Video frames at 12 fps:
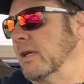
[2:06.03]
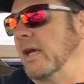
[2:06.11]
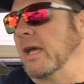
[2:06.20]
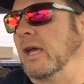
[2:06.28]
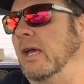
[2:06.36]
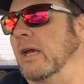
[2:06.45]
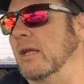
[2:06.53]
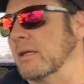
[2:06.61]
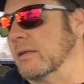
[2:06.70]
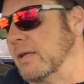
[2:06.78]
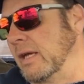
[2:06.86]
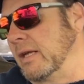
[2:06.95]
And
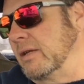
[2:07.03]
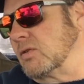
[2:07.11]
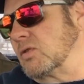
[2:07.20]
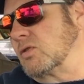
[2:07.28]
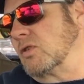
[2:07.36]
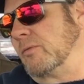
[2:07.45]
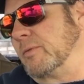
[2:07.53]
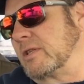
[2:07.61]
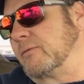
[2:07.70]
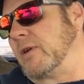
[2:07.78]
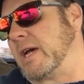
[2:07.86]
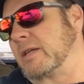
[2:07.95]
it is so
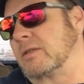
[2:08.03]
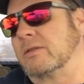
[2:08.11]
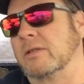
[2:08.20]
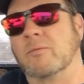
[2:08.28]
much faster